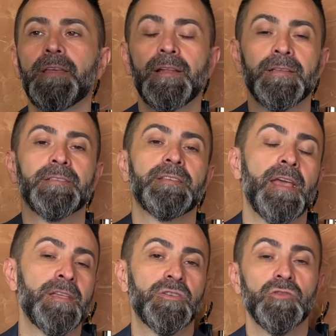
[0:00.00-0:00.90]
Kilian's
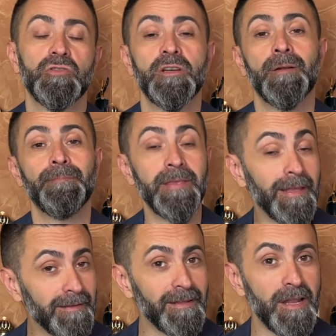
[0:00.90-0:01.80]
Angel Share.
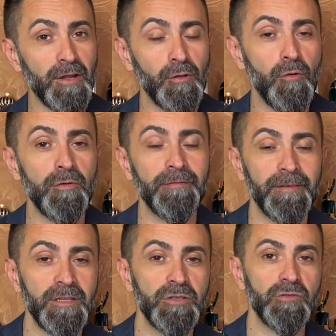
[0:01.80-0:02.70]
Yet another clone of
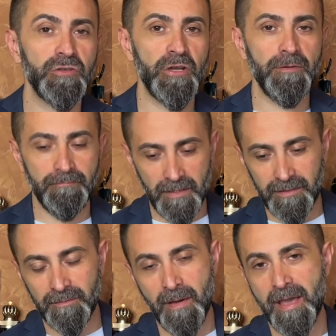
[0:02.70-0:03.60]
Angel Share, but
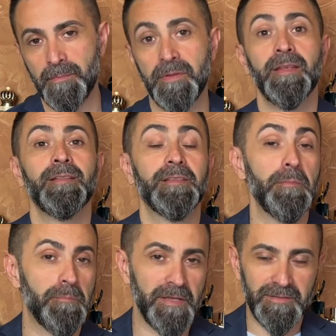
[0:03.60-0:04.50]
in my opinion the
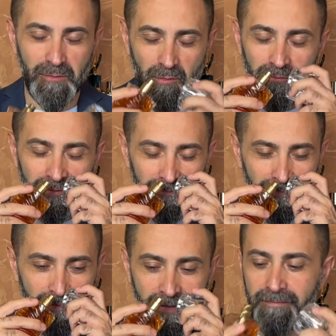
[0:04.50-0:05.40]
best clone
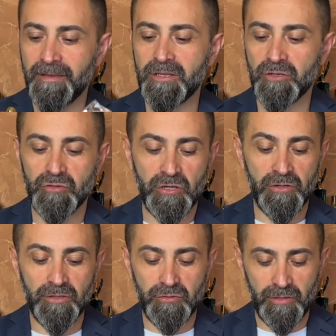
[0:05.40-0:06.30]
of Angel Share
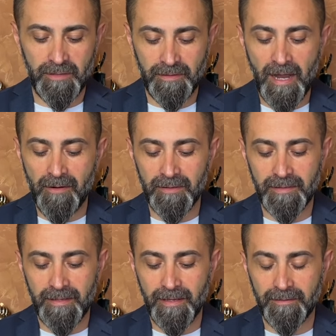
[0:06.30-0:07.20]
that you can
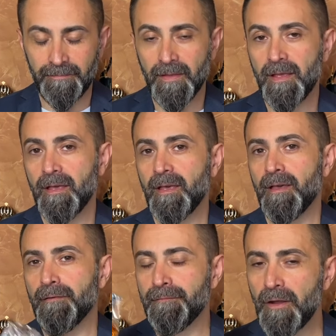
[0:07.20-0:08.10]
currently get.
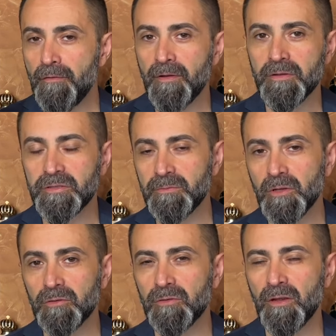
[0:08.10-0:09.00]
Very, very
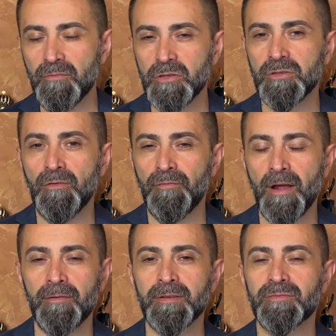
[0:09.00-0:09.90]
similar to the original
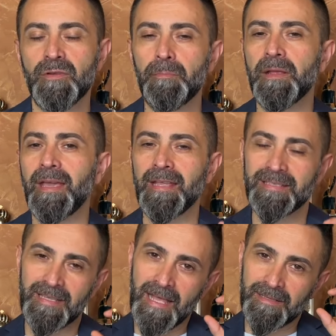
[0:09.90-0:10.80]
fragrance,
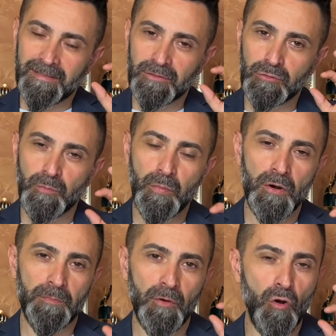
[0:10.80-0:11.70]
replicates that
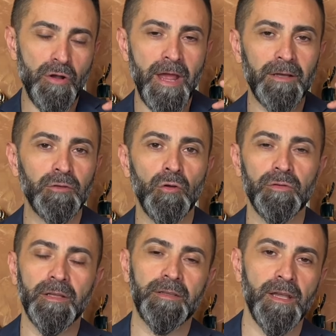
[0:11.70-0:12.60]
superb cognac
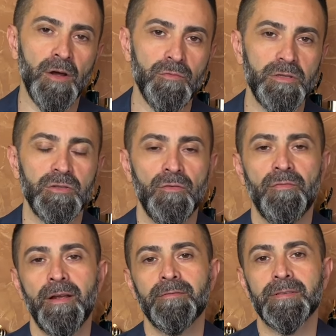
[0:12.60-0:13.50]
note that the original
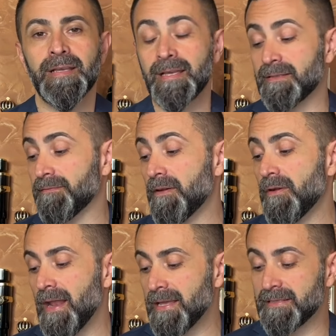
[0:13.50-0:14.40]
fragrance has very
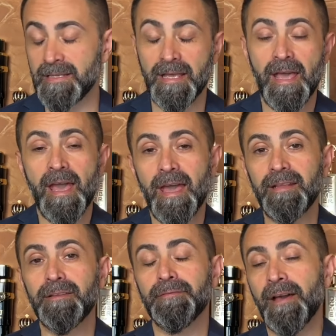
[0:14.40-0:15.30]
nicely.
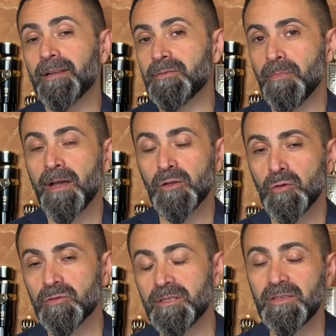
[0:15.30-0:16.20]
And in fact, to my
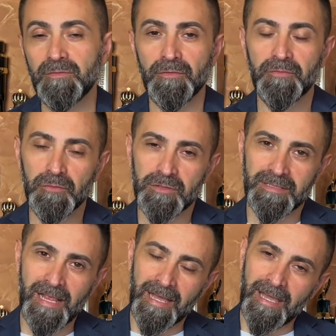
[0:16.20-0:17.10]
nose, this even
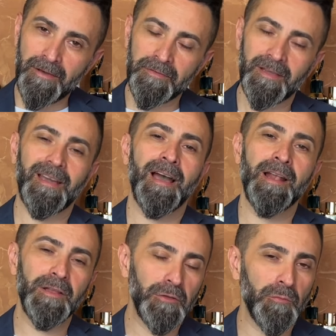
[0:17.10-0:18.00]
feels like having a
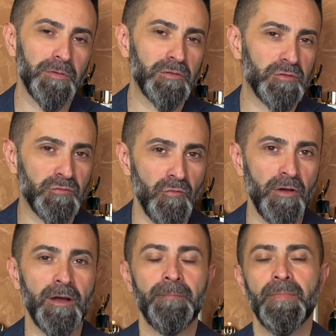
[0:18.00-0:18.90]
little bit
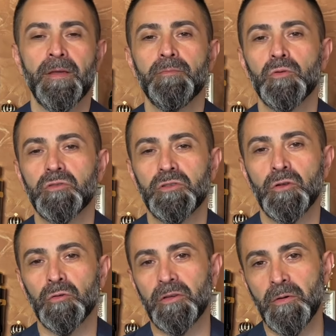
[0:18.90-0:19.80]
stronger boozy
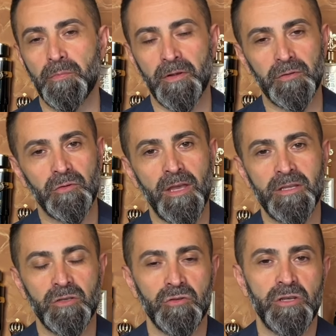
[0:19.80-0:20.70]
note compared to
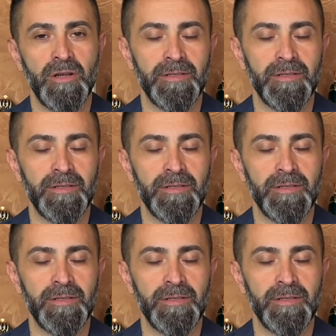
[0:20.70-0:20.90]
Angel Share